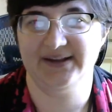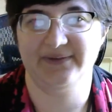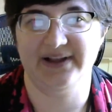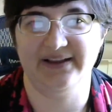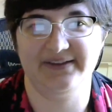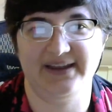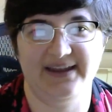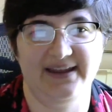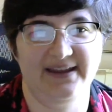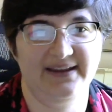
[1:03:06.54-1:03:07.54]
while
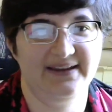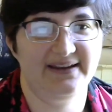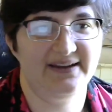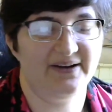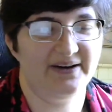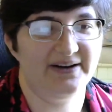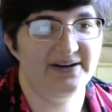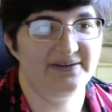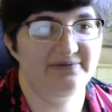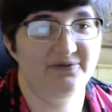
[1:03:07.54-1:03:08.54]
they
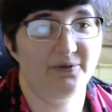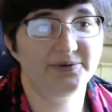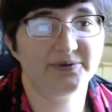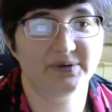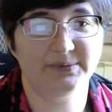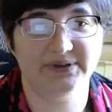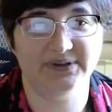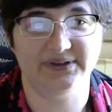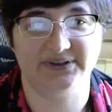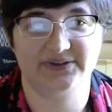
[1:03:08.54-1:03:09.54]
are
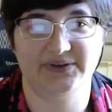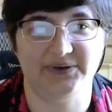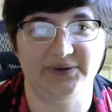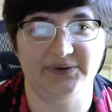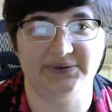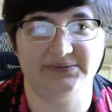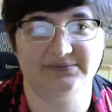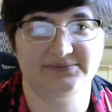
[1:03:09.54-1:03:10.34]
vulnerable to